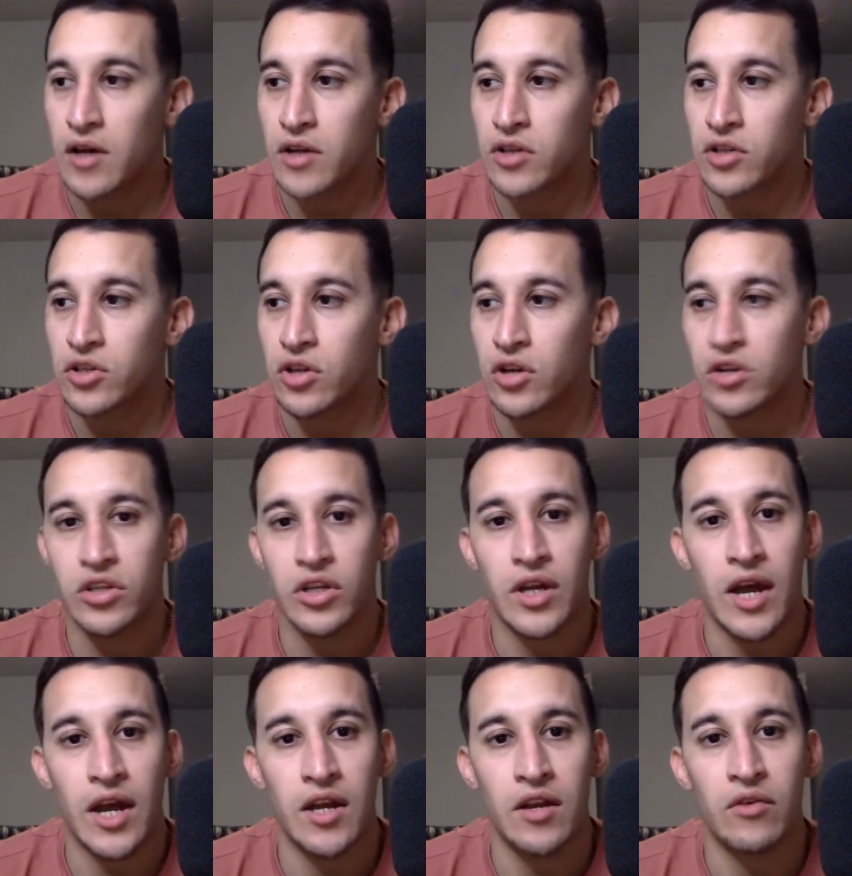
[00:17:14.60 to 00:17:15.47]
Start to
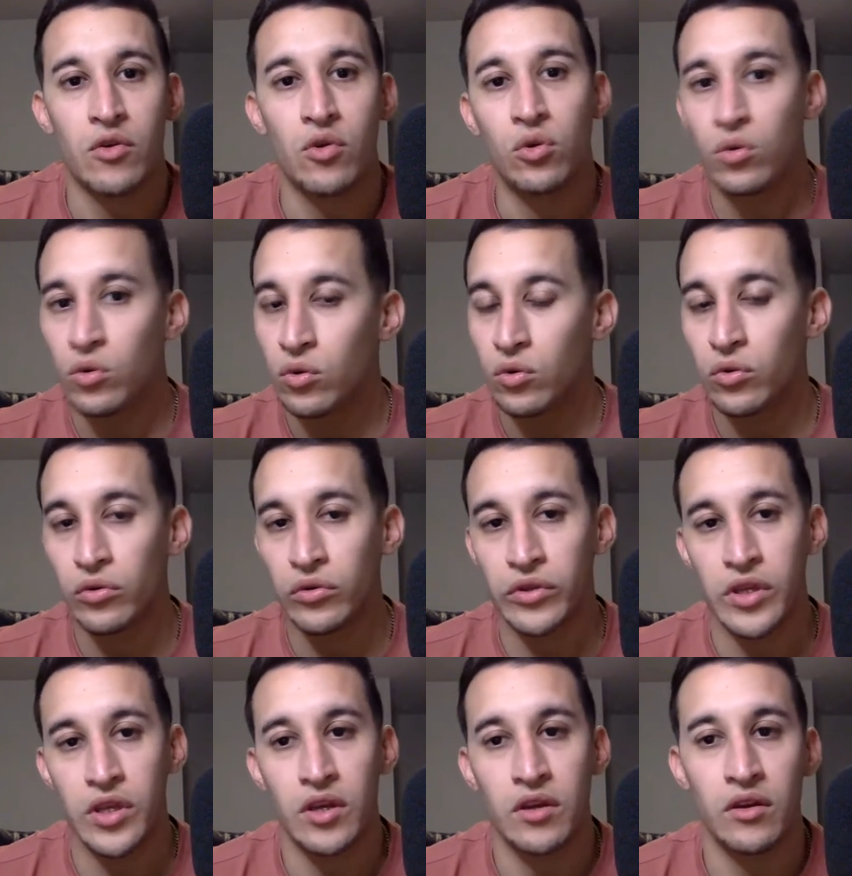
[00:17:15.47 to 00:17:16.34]
kind of
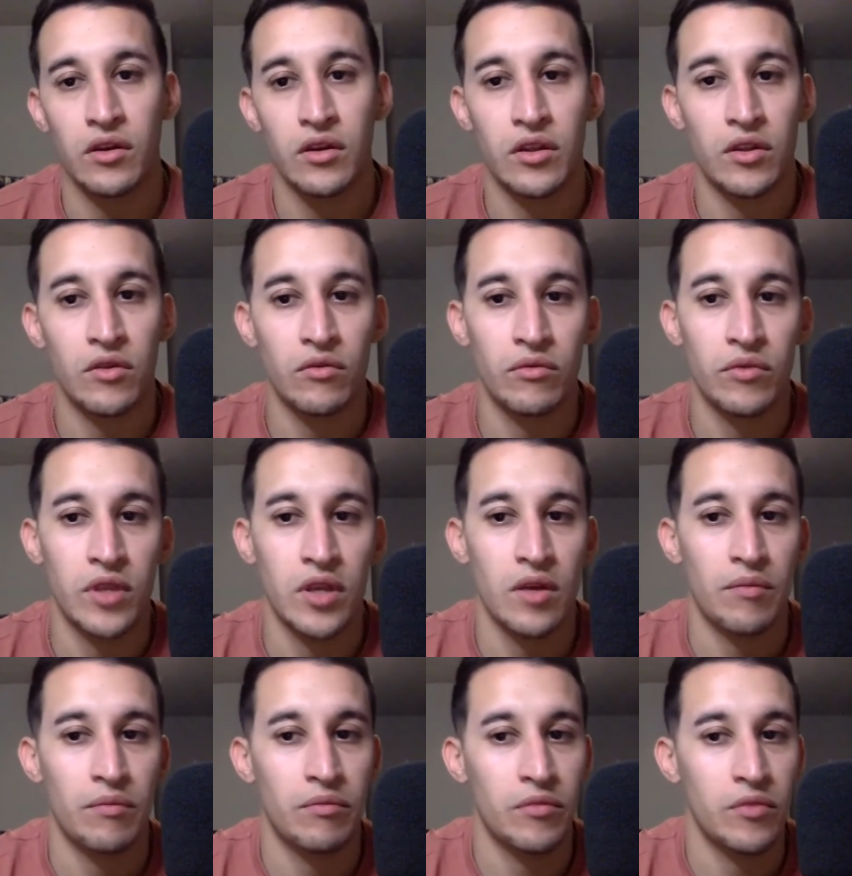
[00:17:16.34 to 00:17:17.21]
cool
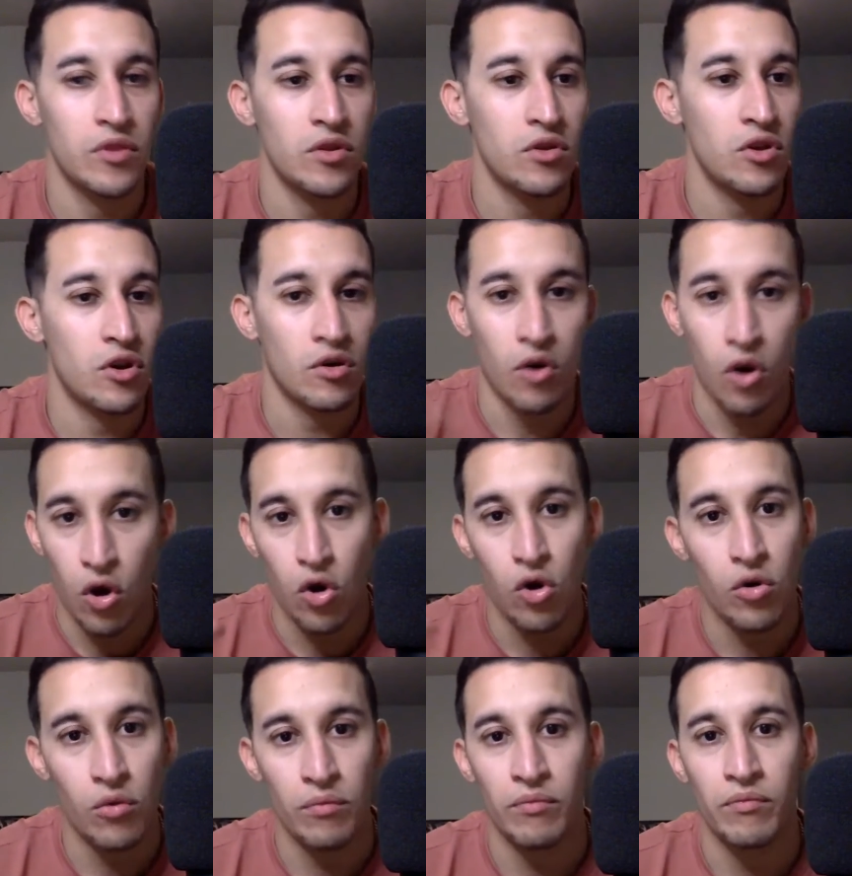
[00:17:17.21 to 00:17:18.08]
your
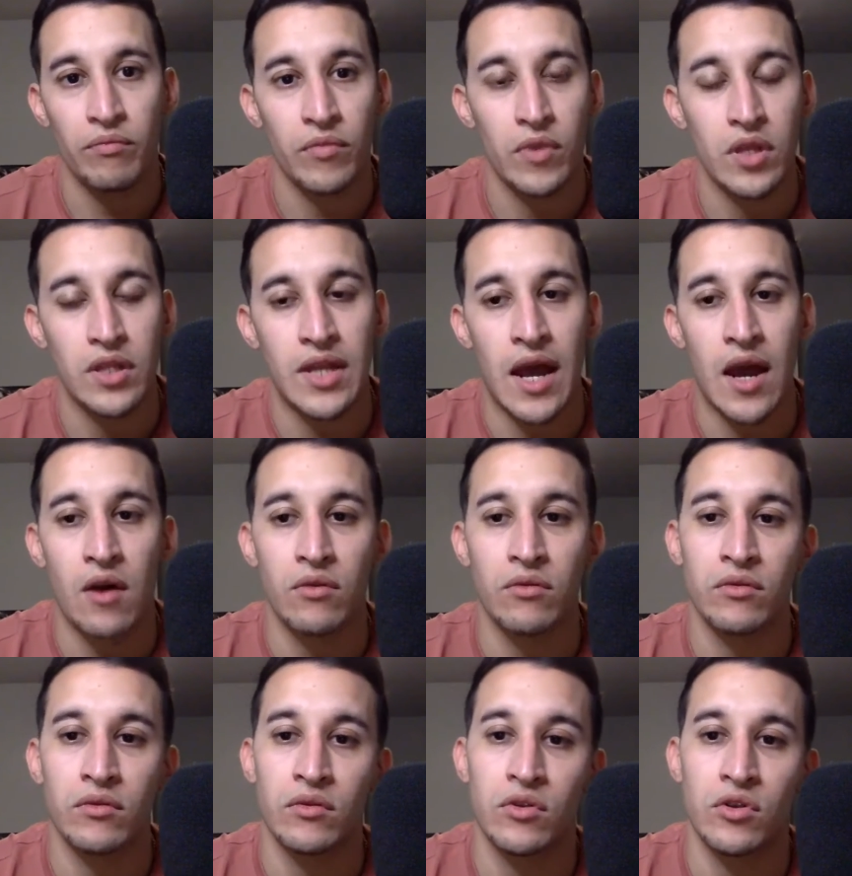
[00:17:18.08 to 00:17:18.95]
home
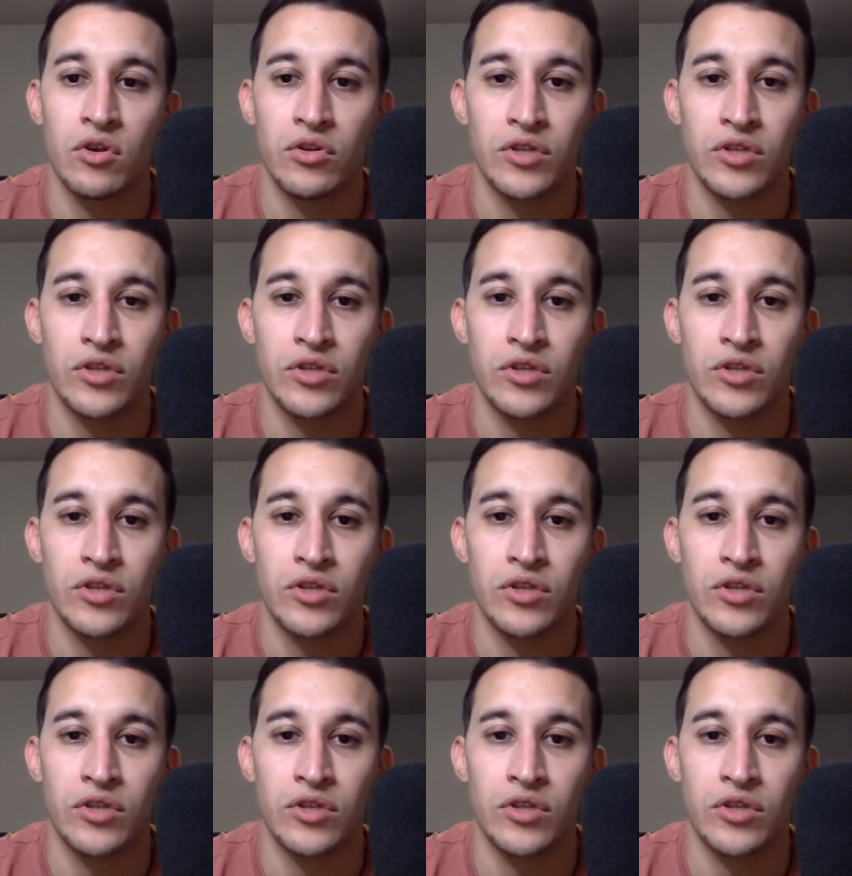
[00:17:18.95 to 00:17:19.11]
down,